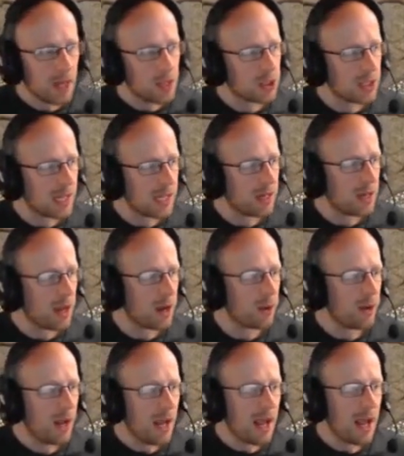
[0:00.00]
Just let you
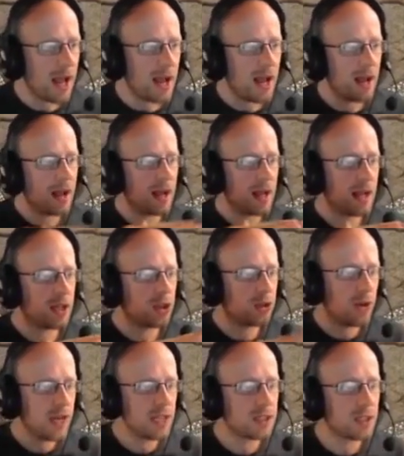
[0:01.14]
know, uh, a
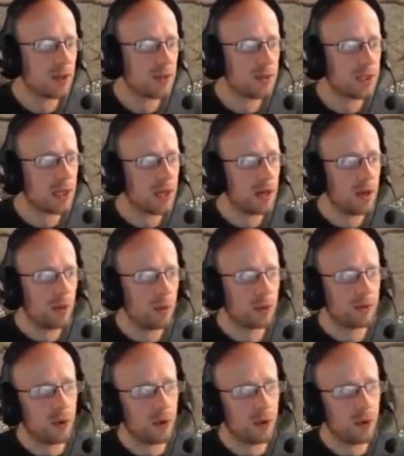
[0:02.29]
trained soldier would,